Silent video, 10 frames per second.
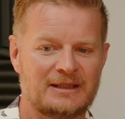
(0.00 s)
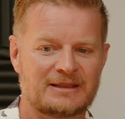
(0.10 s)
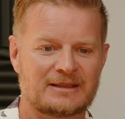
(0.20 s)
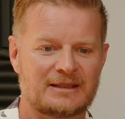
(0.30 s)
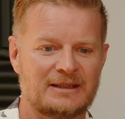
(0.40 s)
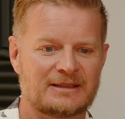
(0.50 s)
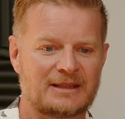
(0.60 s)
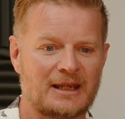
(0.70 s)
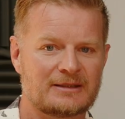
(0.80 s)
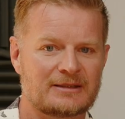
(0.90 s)
It
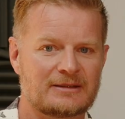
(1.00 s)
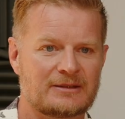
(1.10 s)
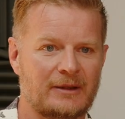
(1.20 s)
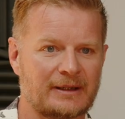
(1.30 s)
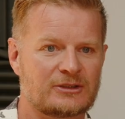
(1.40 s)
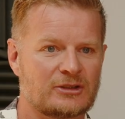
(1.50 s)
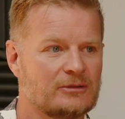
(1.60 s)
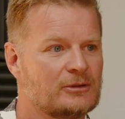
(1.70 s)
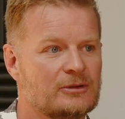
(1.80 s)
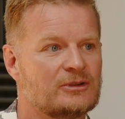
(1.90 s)
sounds like
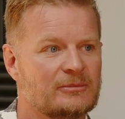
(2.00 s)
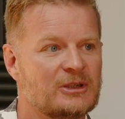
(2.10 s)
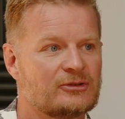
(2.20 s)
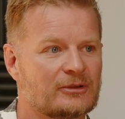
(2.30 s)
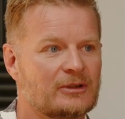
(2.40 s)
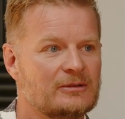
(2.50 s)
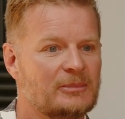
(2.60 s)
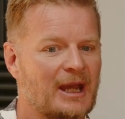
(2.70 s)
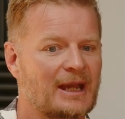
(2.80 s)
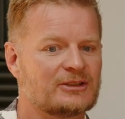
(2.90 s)
too good to be true,
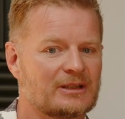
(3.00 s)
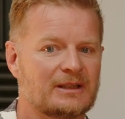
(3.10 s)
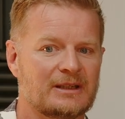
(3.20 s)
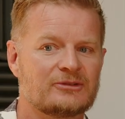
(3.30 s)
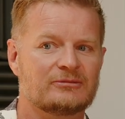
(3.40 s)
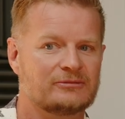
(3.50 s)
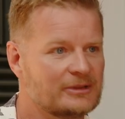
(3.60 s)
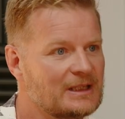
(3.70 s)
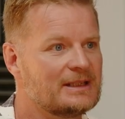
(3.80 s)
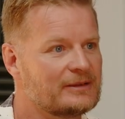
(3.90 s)
but actually it's
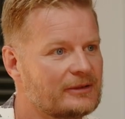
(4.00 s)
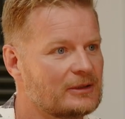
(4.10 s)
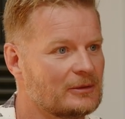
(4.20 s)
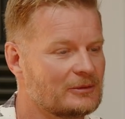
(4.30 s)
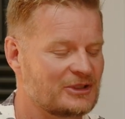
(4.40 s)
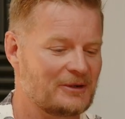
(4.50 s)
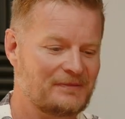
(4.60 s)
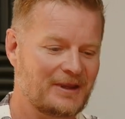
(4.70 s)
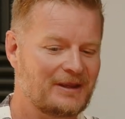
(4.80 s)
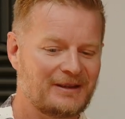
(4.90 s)
really difficult. So
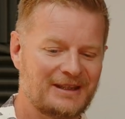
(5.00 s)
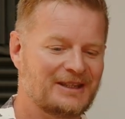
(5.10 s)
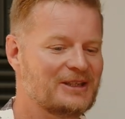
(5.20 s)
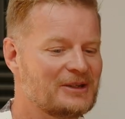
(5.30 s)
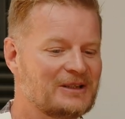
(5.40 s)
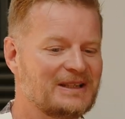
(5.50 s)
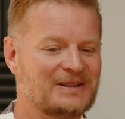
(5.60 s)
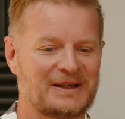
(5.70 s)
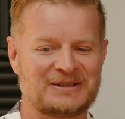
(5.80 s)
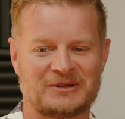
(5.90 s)
in the early
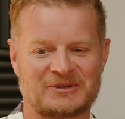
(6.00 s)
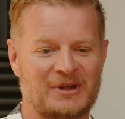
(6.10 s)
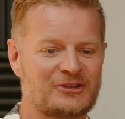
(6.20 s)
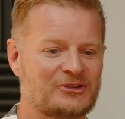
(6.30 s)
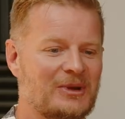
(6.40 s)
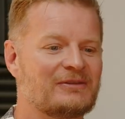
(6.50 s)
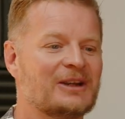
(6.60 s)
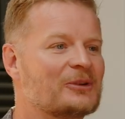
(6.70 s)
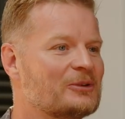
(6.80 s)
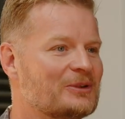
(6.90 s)
days, I was like
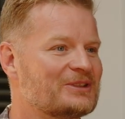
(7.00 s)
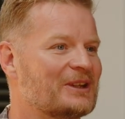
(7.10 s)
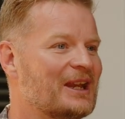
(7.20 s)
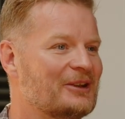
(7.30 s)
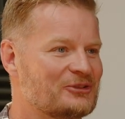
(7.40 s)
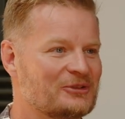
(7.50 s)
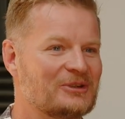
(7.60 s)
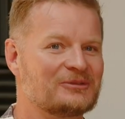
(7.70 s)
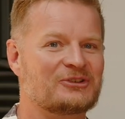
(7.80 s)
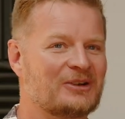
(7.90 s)
traveling across the
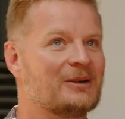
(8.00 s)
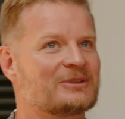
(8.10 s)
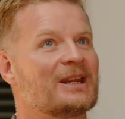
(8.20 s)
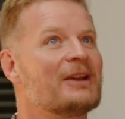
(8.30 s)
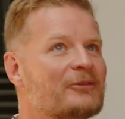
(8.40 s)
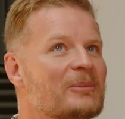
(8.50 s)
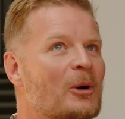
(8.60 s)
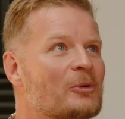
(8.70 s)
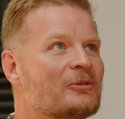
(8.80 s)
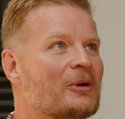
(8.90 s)
country I was in every
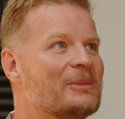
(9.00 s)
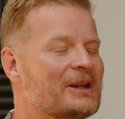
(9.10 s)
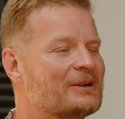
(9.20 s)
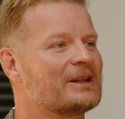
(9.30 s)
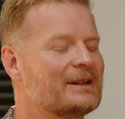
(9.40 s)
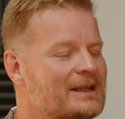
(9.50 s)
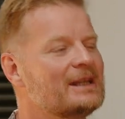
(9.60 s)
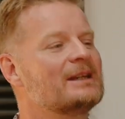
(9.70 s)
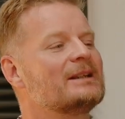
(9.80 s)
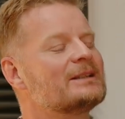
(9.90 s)
boardroom, going,
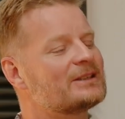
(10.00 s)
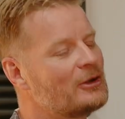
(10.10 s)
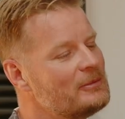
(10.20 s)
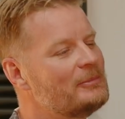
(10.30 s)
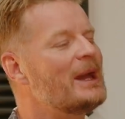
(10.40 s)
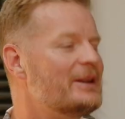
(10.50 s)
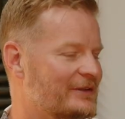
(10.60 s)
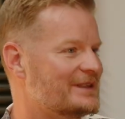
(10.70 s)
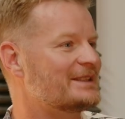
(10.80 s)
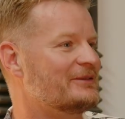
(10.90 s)
so
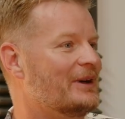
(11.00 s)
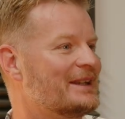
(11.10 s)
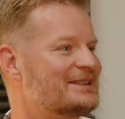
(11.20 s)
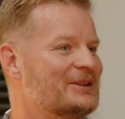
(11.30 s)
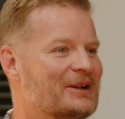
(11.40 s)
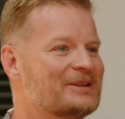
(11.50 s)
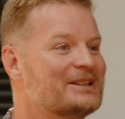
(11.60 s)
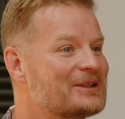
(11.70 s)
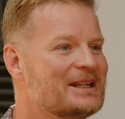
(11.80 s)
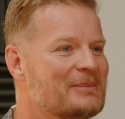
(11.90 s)
benefits advice,
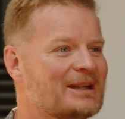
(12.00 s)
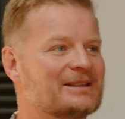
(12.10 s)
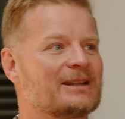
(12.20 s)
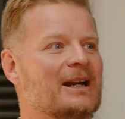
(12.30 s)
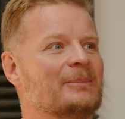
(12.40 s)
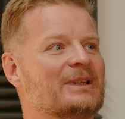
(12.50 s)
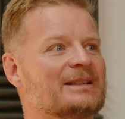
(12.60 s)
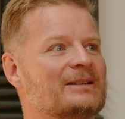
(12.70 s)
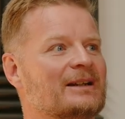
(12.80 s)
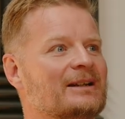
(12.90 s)
you can imagine
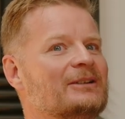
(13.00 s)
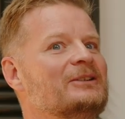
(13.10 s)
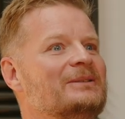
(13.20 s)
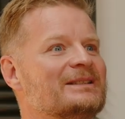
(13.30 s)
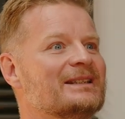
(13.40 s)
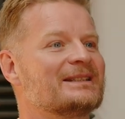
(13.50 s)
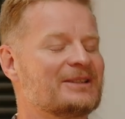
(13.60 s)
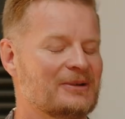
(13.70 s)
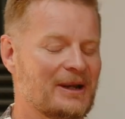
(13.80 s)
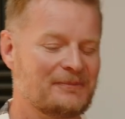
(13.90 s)
companies like, who is this
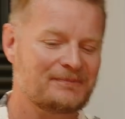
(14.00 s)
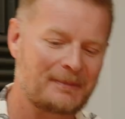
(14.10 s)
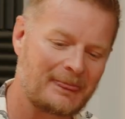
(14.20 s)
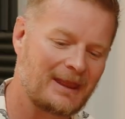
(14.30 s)
guy?